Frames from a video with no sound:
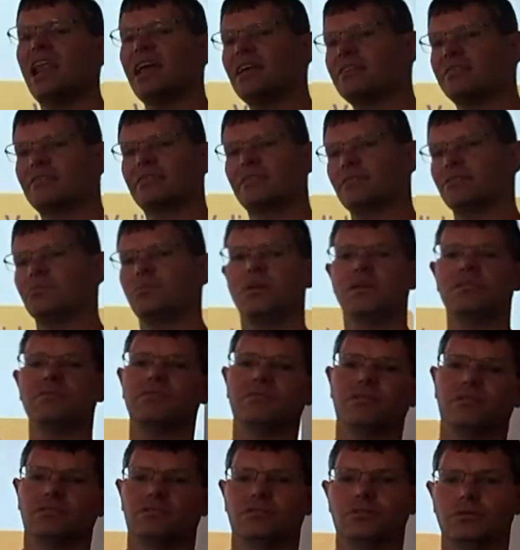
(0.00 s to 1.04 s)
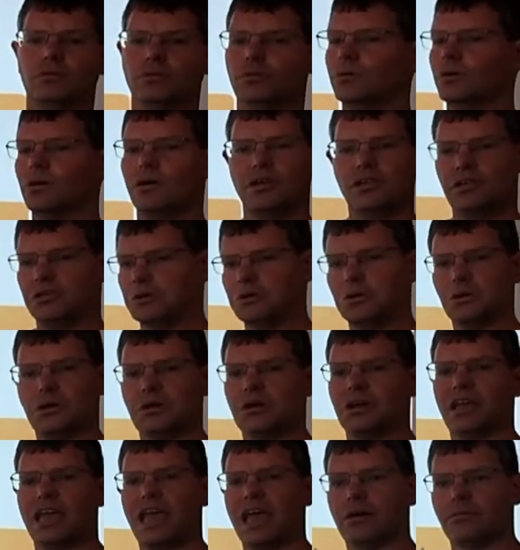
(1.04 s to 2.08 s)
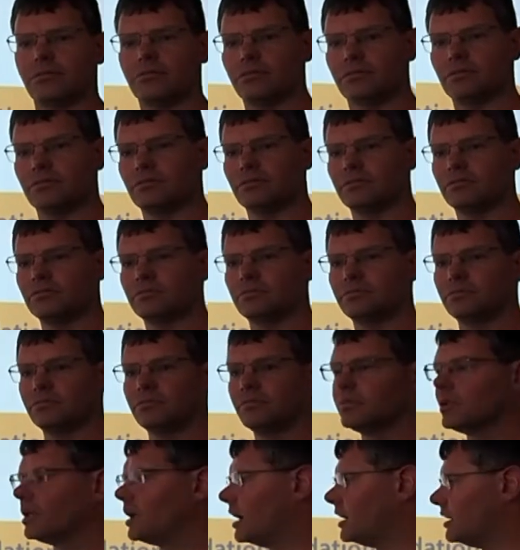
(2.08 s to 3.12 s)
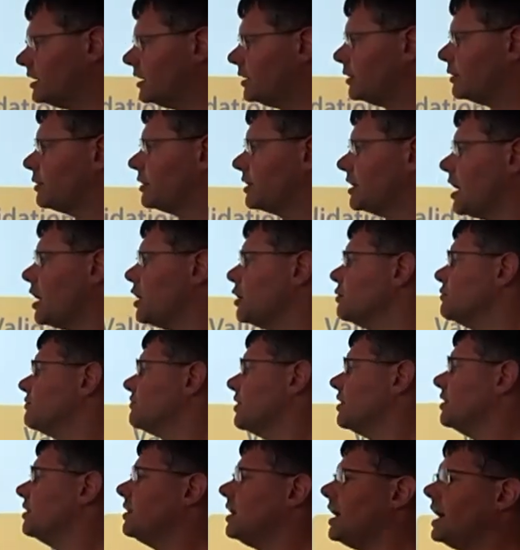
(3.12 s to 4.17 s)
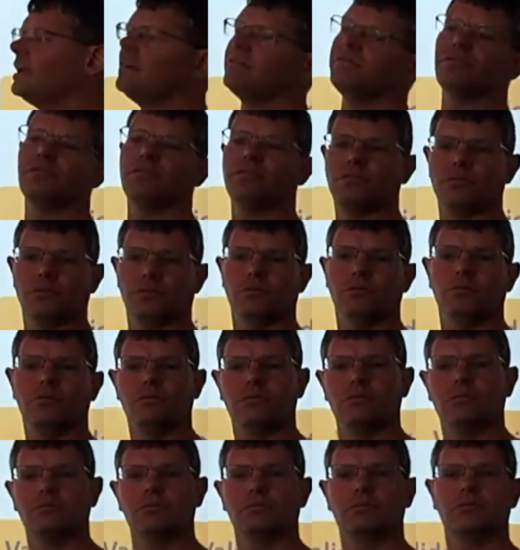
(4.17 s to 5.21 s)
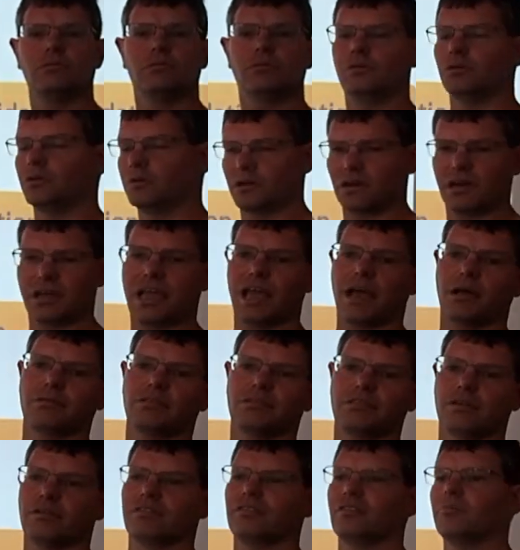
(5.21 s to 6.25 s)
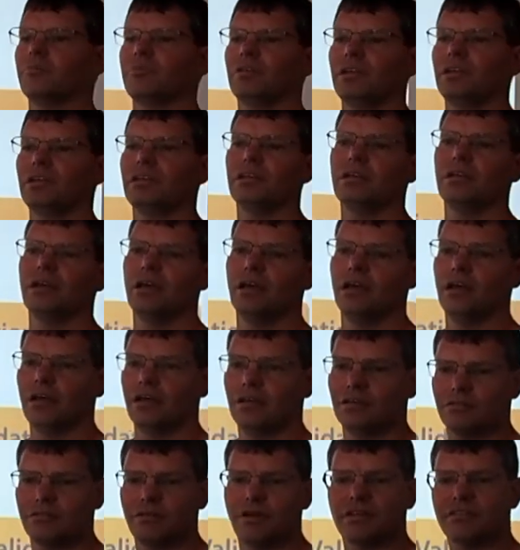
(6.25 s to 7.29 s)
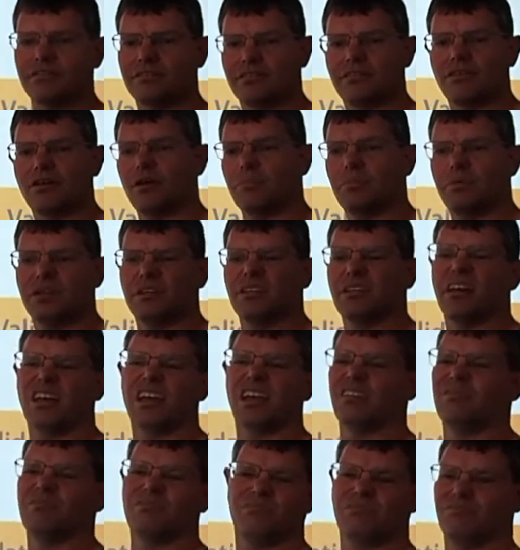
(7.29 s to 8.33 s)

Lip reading: less than 1 foot tall, you're not going to count. And anything over 8 foot tall, you're not going to count. So if somebody tries to type in like